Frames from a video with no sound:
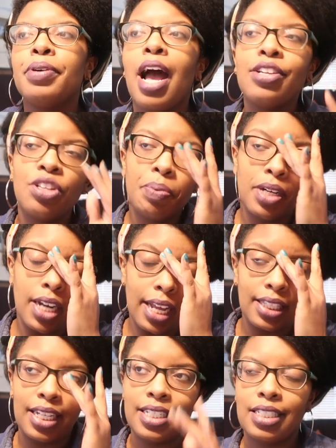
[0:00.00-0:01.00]
I should put it
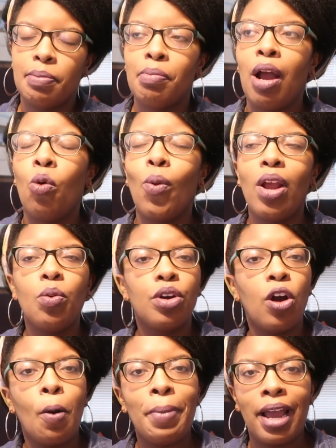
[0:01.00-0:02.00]
like this. My weight
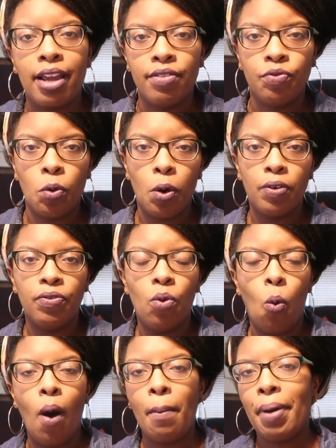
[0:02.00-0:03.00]
would go back and forth.
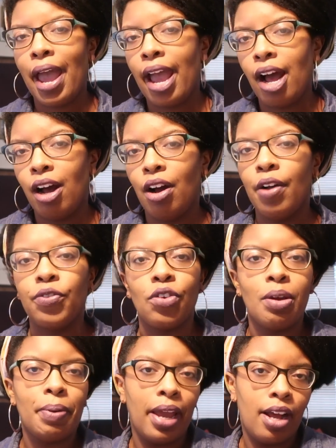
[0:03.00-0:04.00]
1 pound,
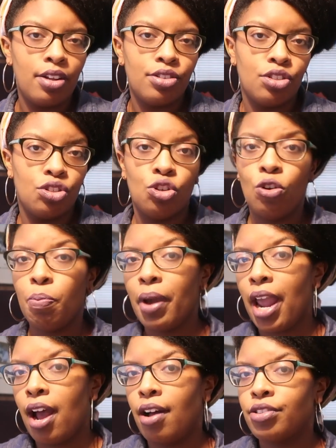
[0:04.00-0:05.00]
3 pounds, 2
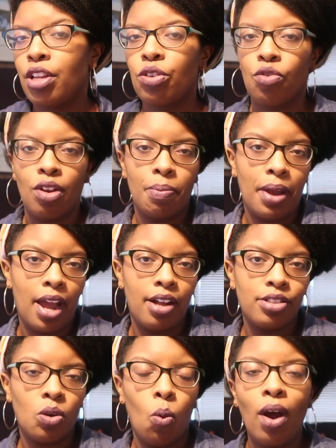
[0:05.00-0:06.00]
pounds, 3
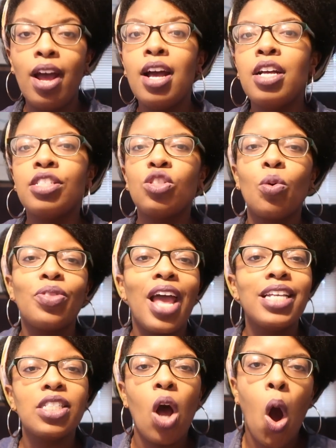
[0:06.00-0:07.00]
pounds. So
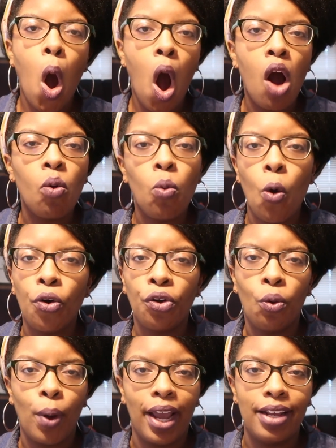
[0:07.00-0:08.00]
that's all
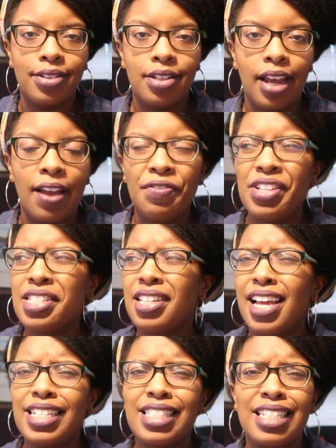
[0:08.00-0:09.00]
water weight. If it's
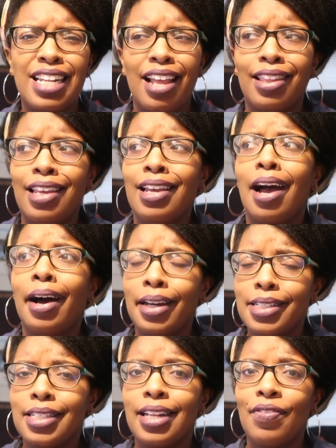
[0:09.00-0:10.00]
less than, I think
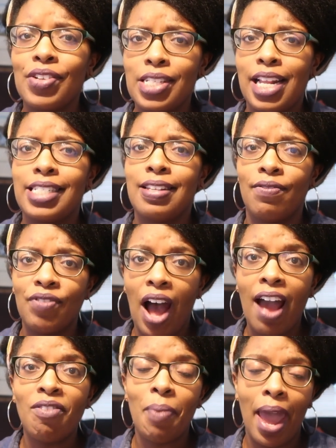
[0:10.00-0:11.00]
honestly, if it's less than
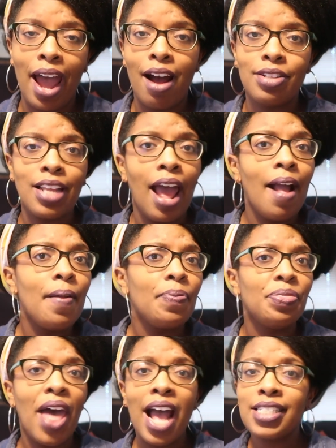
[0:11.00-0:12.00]
5 pounds,
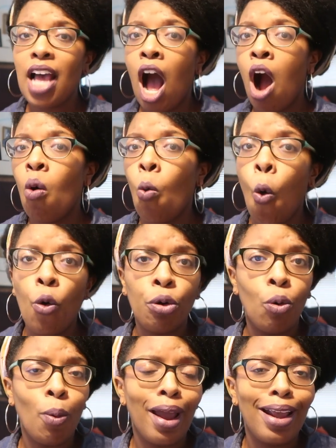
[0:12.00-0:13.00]
that's all
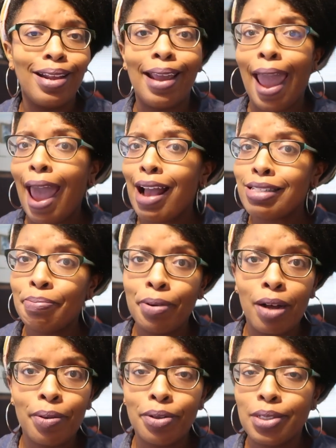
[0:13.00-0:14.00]
water weight, gas
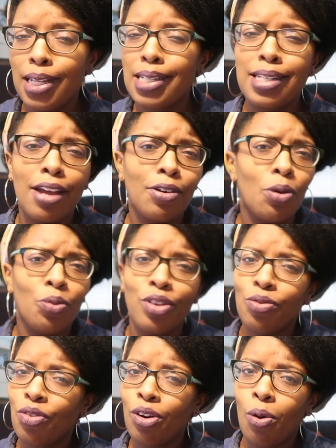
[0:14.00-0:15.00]
bubbles. That's not no
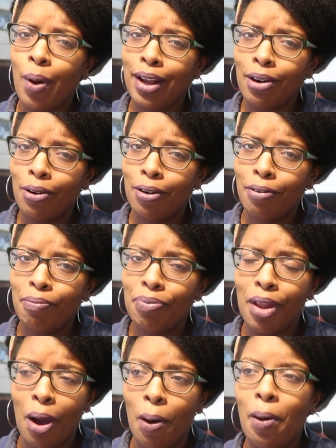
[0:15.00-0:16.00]
real weight, girl.
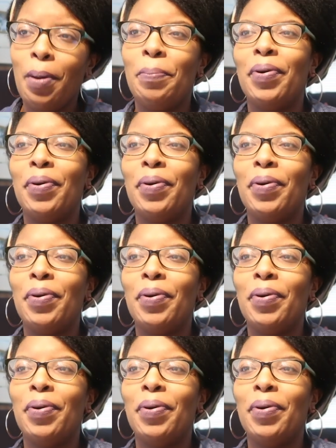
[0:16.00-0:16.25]
No.